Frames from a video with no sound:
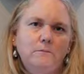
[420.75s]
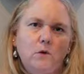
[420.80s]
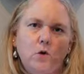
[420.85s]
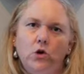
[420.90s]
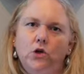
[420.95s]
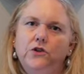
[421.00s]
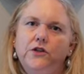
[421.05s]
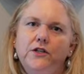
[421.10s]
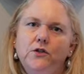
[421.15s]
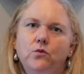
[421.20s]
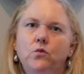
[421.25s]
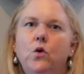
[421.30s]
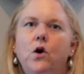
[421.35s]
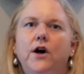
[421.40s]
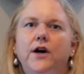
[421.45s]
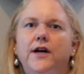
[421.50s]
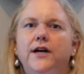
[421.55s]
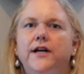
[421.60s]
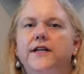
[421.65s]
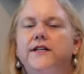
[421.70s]
more than
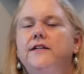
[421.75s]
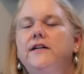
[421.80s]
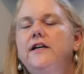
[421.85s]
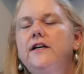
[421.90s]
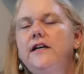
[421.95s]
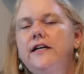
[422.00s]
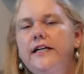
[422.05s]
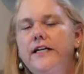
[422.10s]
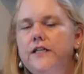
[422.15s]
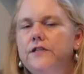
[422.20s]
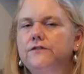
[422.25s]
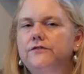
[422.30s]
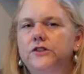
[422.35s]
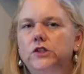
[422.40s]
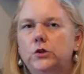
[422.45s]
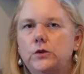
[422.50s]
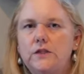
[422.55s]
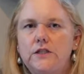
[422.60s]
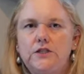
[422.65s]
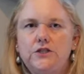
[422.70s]
one
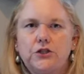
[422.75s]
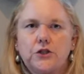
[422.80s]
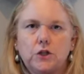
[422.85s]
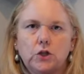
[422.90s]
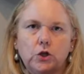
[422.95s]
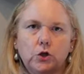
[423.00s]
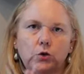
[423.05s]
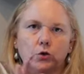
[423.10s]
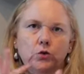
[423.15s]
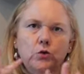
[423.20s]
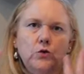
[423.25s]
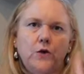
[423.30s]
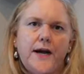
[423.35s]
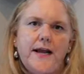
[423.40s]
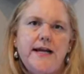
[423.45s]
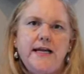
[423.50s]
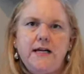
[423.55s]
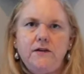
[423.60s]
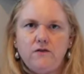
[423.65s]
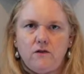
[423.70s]
influencer
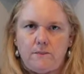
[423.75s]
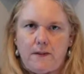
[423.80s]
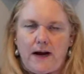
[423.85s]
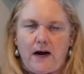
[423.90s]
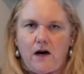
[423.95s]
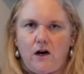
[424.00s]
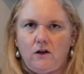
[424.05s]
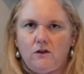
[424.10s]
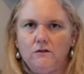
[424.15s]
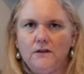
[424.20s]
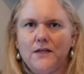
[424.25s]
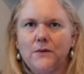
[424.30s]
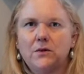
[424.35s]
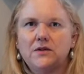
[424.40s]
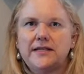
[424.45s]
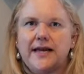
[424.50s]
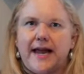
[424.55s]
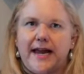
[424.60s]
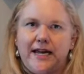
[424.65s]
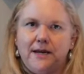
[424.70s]
rave about. It
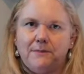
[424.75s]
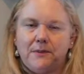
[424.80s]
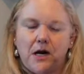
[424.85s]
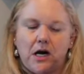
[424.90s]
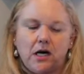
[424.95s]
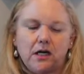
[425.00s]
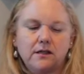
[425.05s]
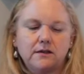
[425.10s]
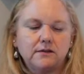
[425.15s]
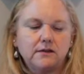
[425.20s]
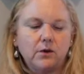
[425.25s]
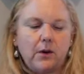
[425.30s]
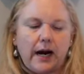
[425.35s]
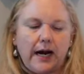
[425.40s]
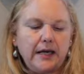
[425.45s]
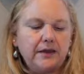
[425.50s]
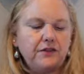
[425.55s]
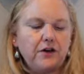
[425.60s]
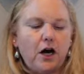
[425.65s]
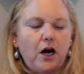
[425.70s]
was $8, so
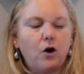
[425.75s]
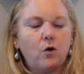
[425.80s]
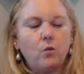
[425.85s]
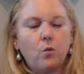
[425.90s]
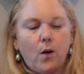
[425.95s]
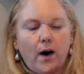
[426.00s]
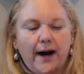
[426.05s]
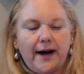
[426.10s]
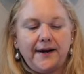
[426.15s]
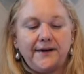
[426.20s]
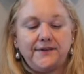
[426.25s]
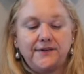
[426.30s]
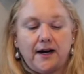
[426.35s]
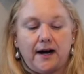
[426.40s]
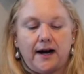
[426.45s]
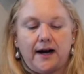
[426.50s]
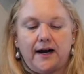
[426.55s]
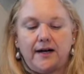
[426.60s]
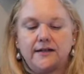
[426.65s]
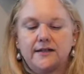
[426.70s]
I thought, why
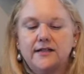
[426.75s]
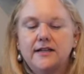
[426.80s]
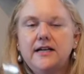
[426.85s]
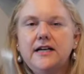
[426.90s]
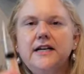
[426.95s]
not?